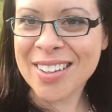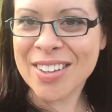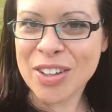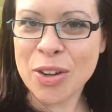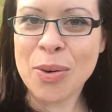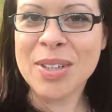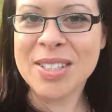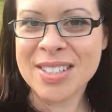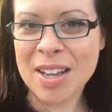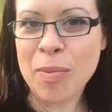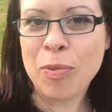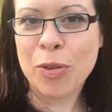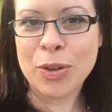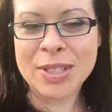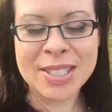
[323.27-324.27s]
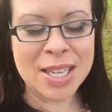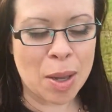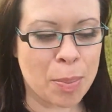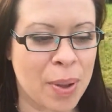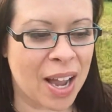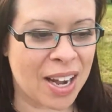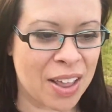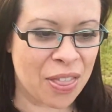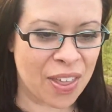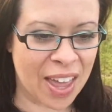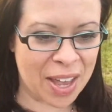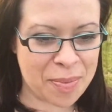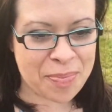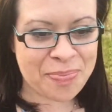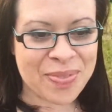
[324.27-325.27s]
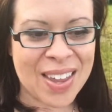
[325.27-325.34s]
you know, a sub for a sub kind of thing